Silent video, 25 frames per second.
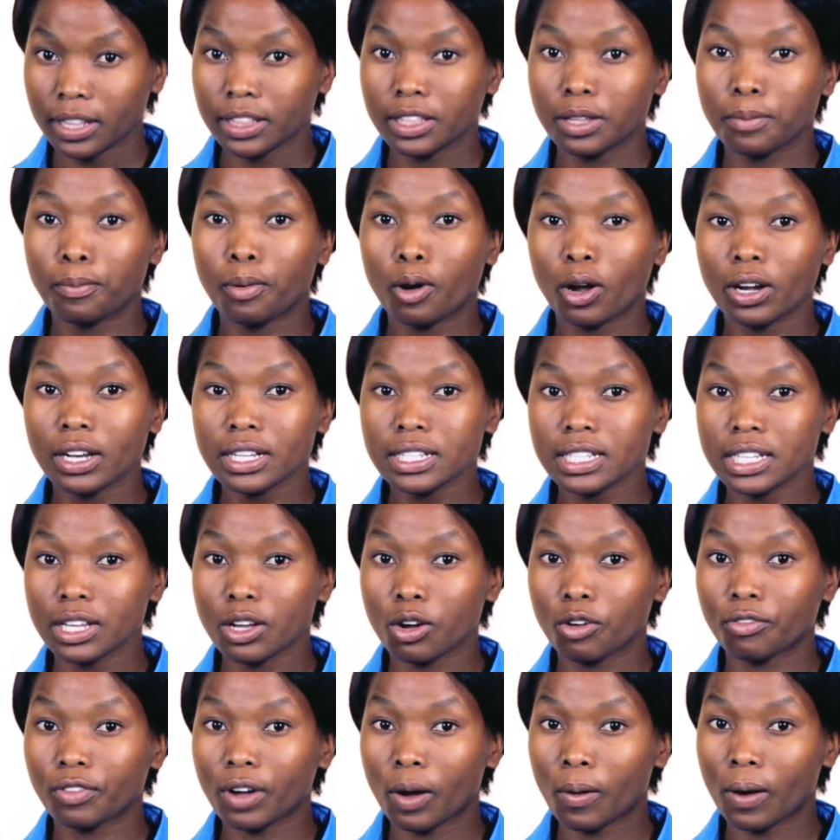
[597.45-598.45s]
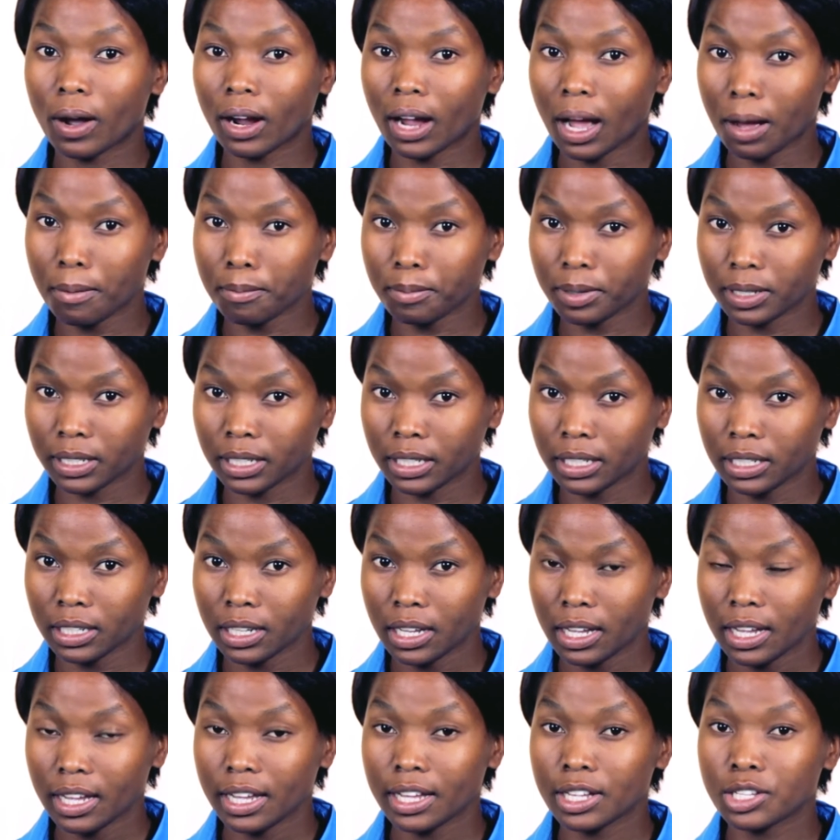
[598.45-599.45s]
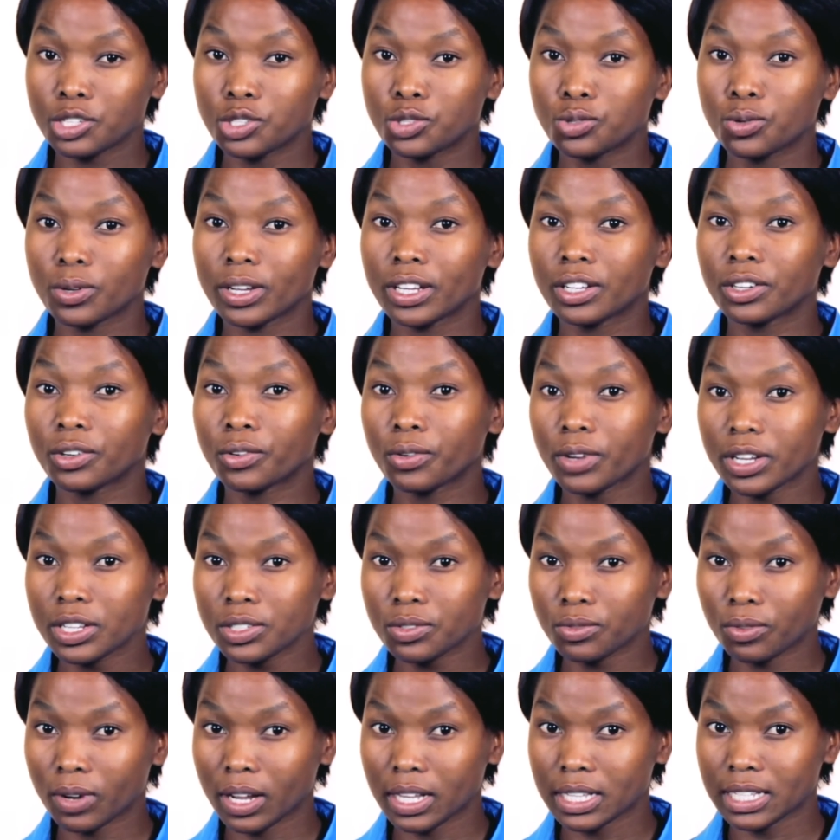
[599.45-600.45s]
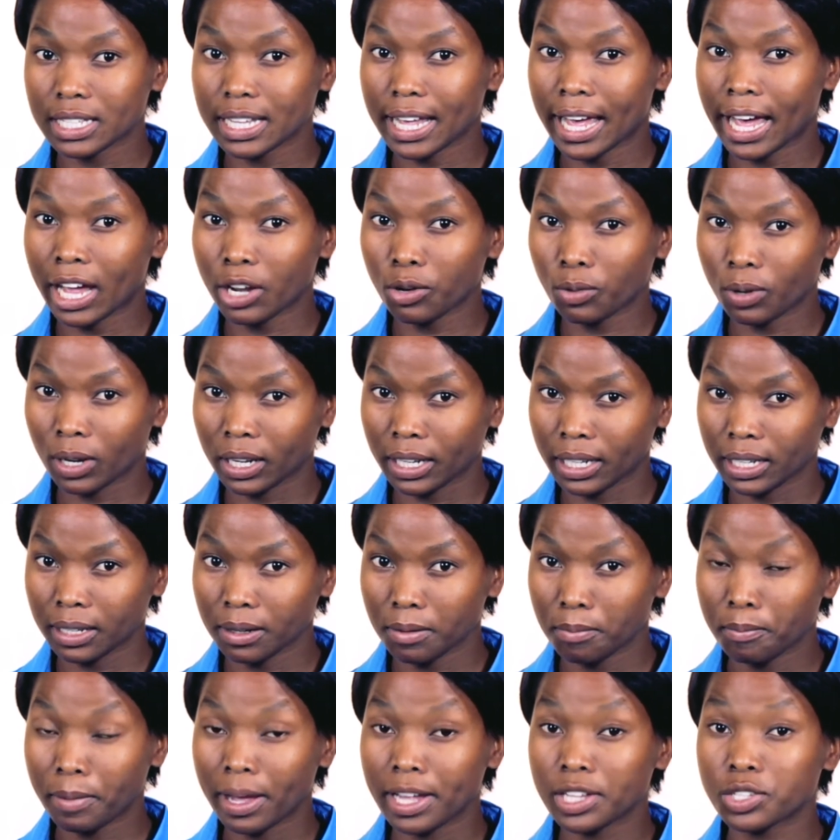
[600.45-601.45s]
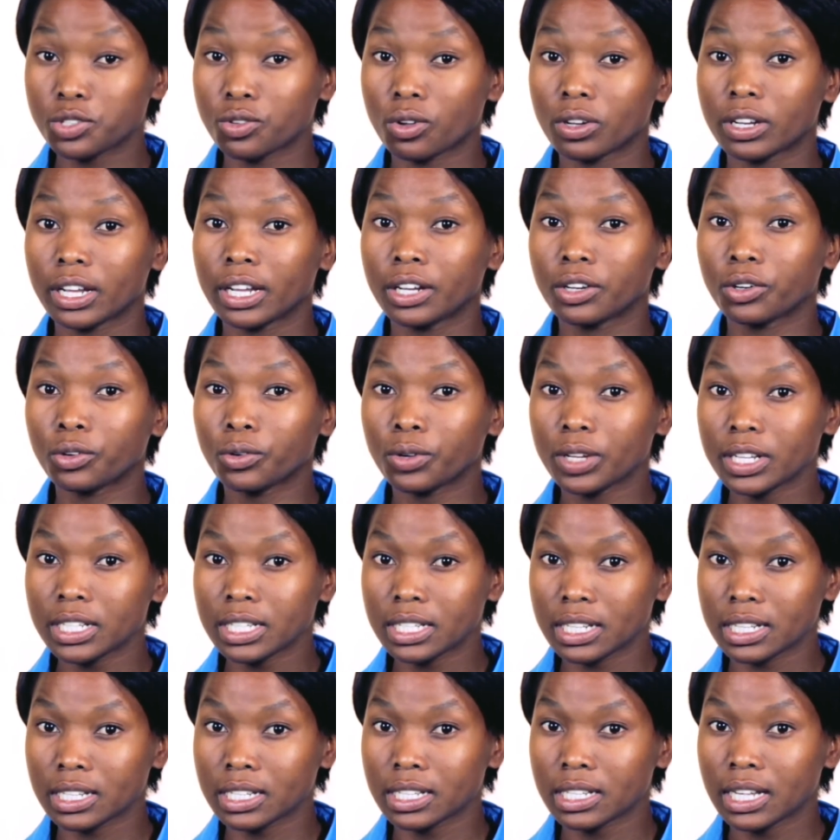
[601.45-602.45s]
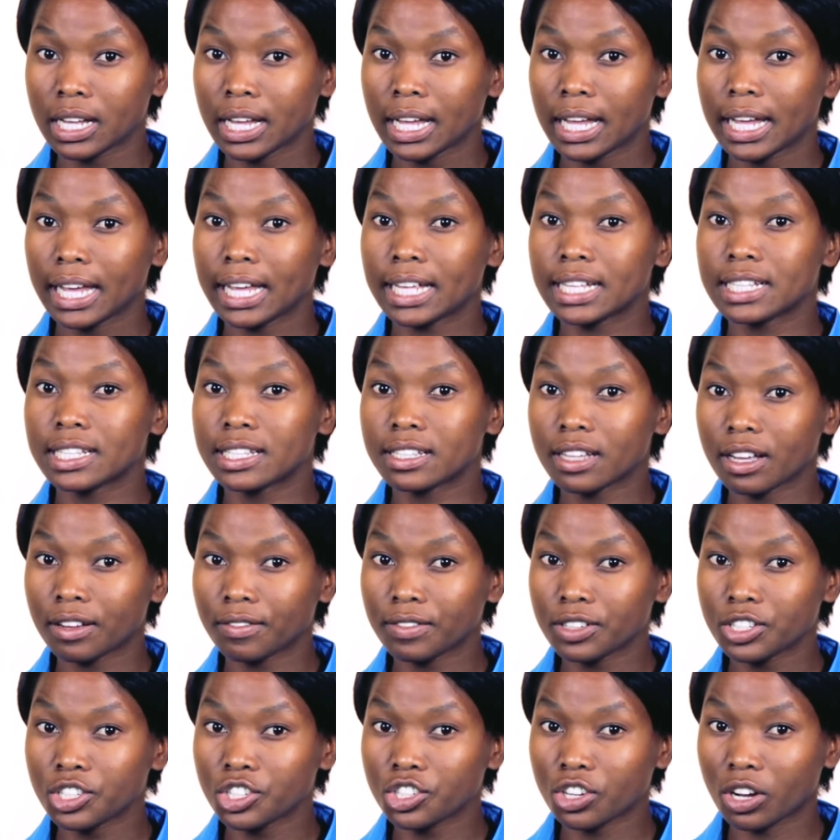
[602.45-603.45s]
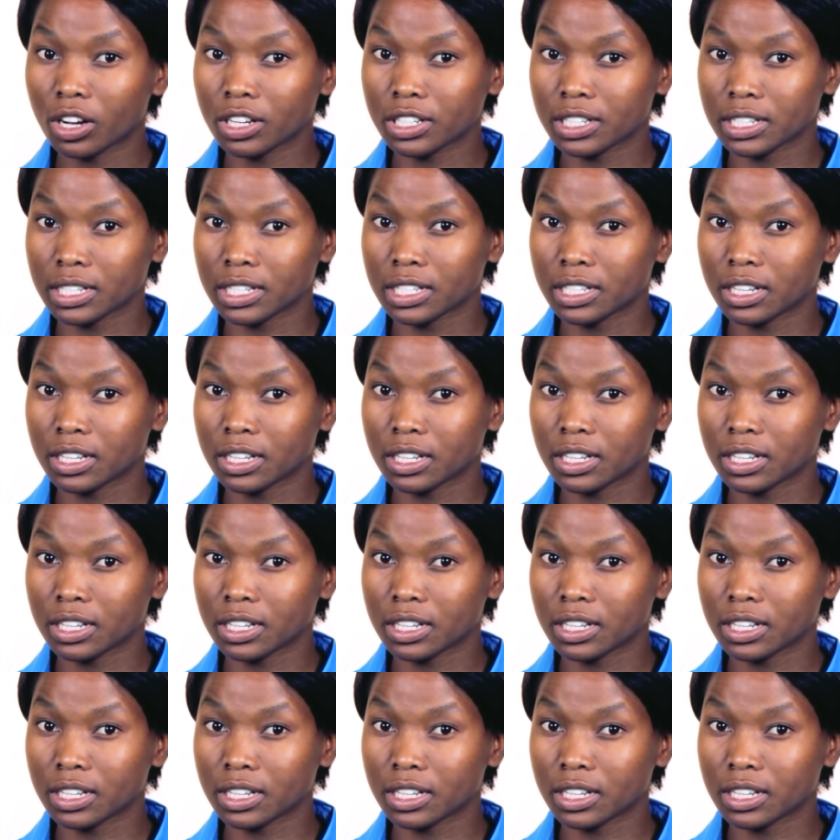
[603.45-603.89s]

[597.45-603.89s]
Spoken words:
The policy of our company is to increase rents annually based on increases in service charges